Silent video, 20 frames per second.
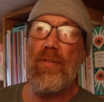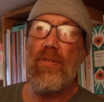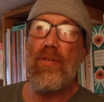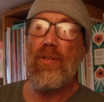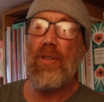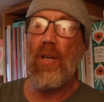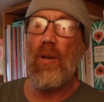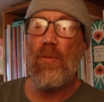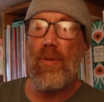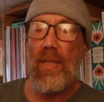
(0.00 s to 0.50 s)

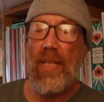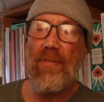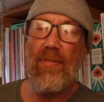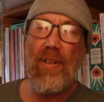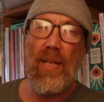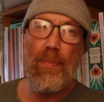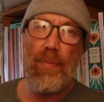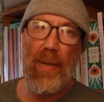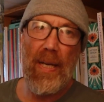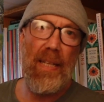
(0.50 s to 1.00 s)
totally
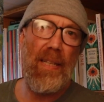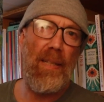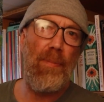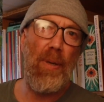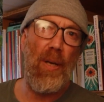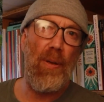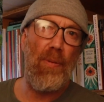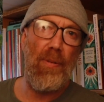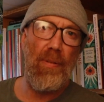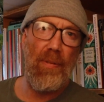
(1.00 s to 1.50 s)
repaint the
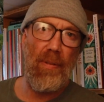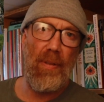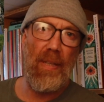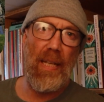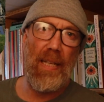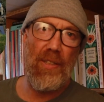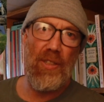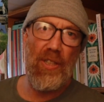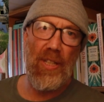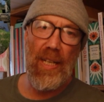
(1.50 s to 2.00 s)
boat
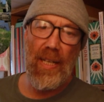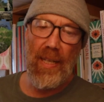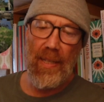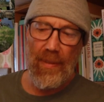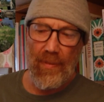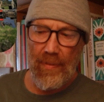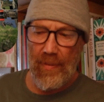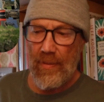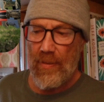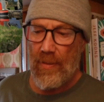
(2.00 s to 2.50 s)
last year.
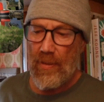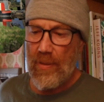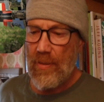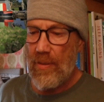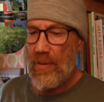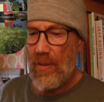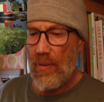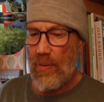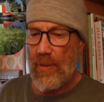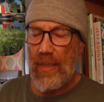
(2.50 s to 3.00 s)

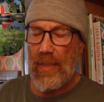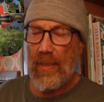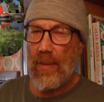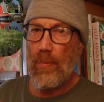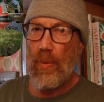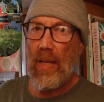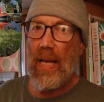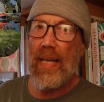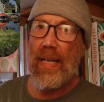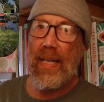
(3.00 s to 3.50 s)
So we did the
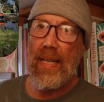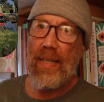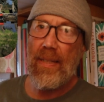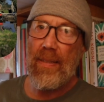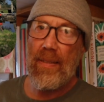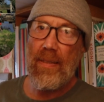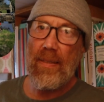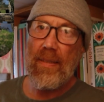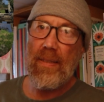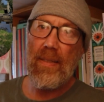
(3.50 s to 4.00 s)

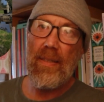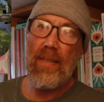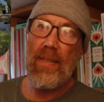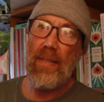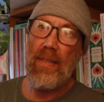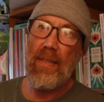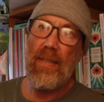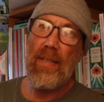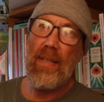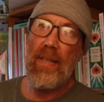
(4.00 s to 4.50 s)
blacking
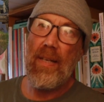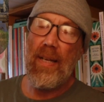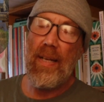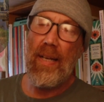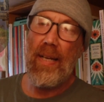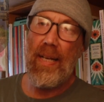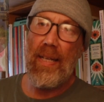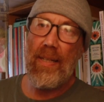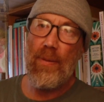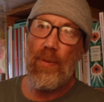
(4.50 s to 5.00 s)

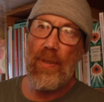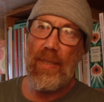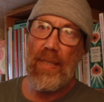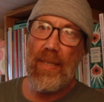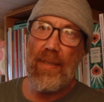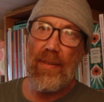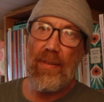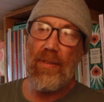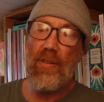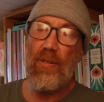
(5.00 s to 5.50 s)
and we
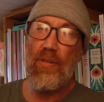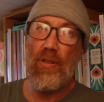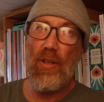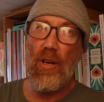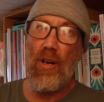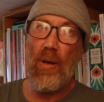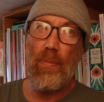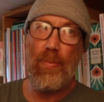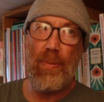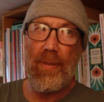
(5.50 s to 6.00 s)
did the
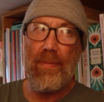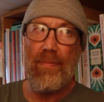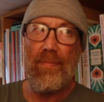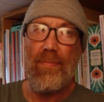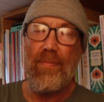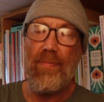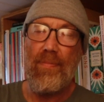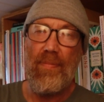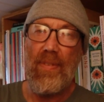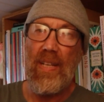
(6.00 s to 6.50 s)
top.
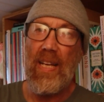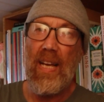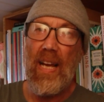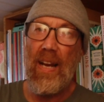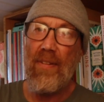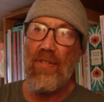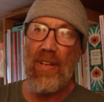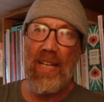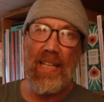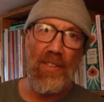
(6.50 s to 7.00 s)

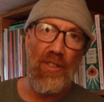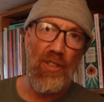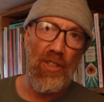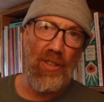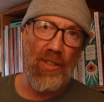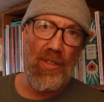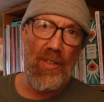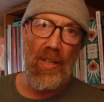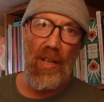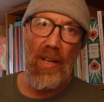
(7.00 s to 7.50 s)
Every
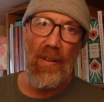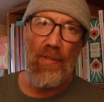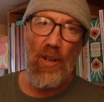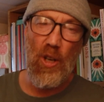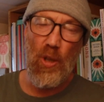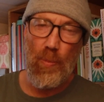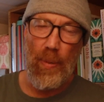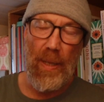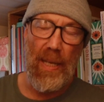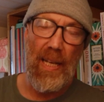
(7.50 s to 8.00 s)
inch of
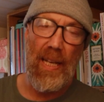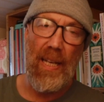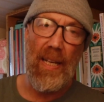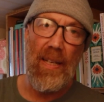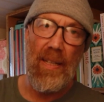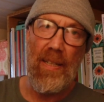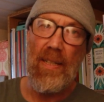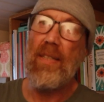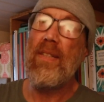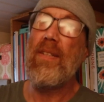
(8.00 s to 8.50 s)
OB
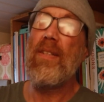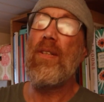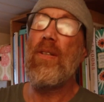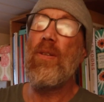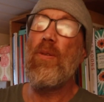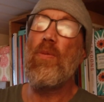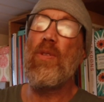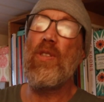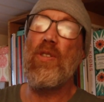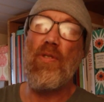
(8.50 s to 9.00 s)

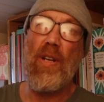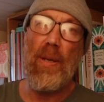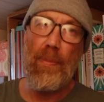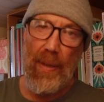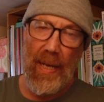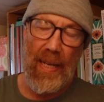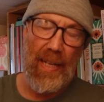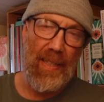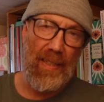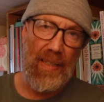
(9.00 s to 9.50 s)
was
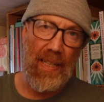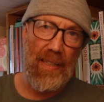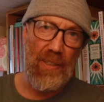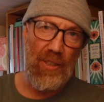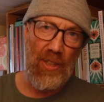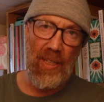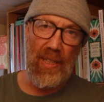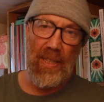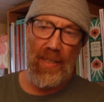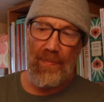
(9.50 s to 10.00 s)
repainted
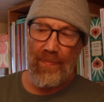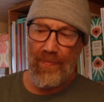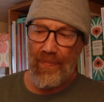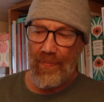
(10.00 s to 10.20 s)
last year.